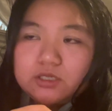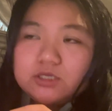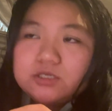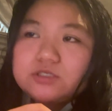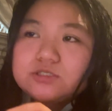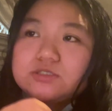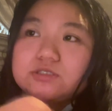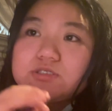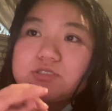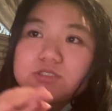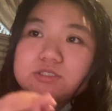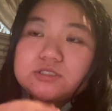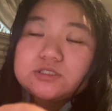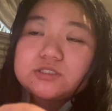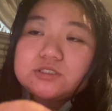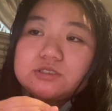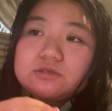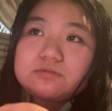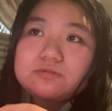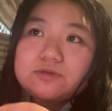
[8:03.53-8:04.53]
So this
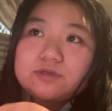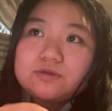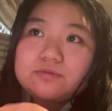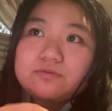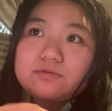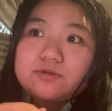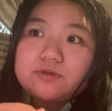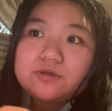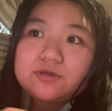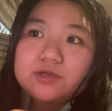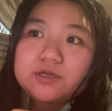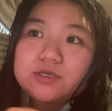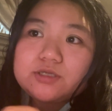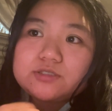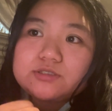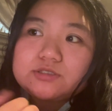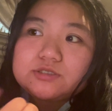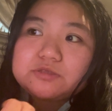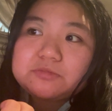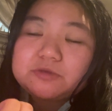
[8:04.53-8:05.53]
is a video for you
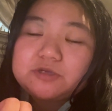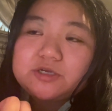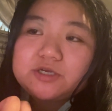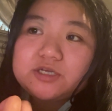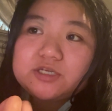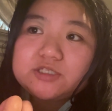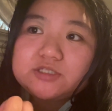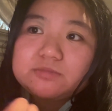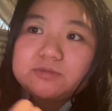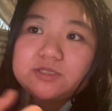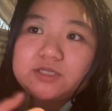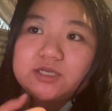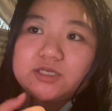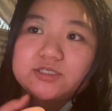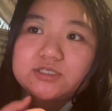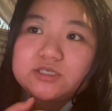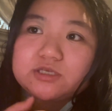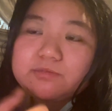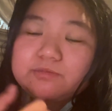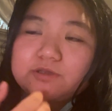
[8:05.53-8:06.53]
guys. You guys been
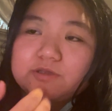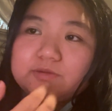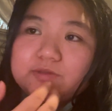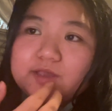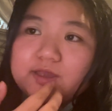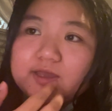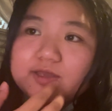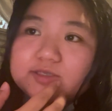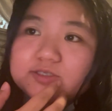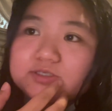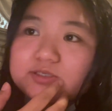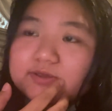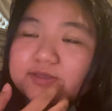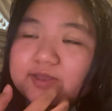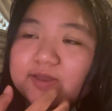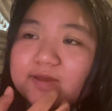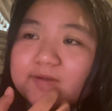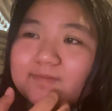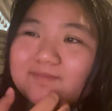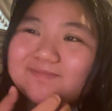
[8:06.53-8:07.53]
asking me that, so
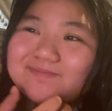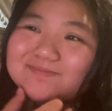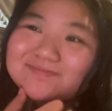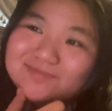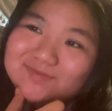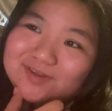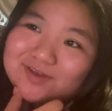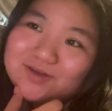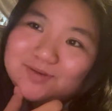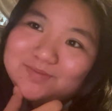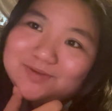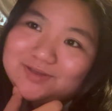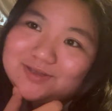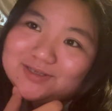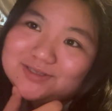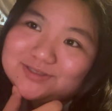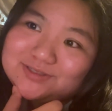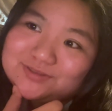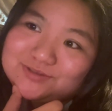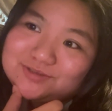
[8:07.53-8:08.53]
yeah. I hope you
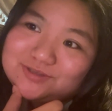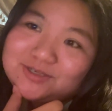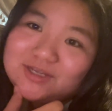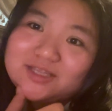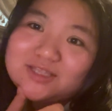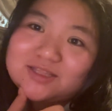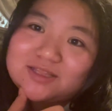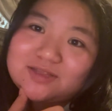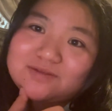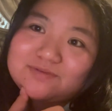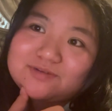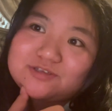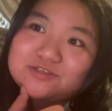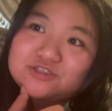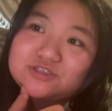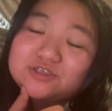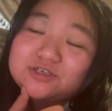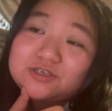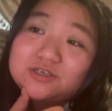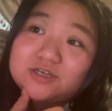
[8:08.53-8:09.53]
guys enjoy it, and I love you
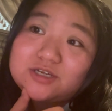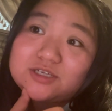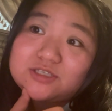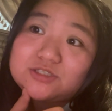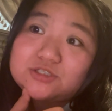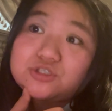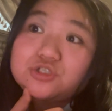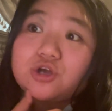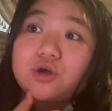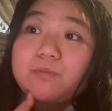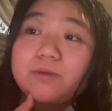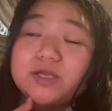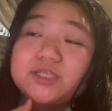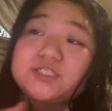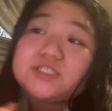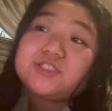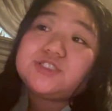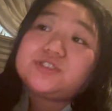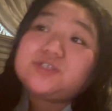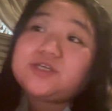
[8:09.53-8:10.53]
guys so much,
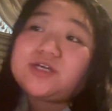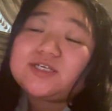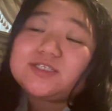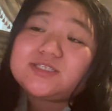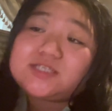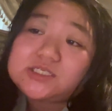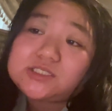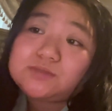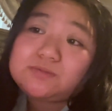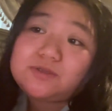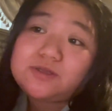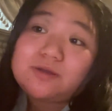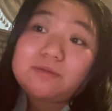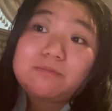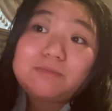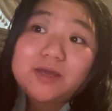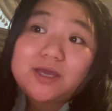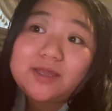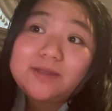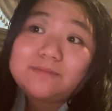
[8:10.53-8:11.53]
and see you guys next video.
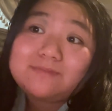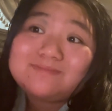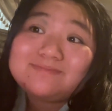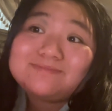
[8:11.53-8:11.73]
Bye.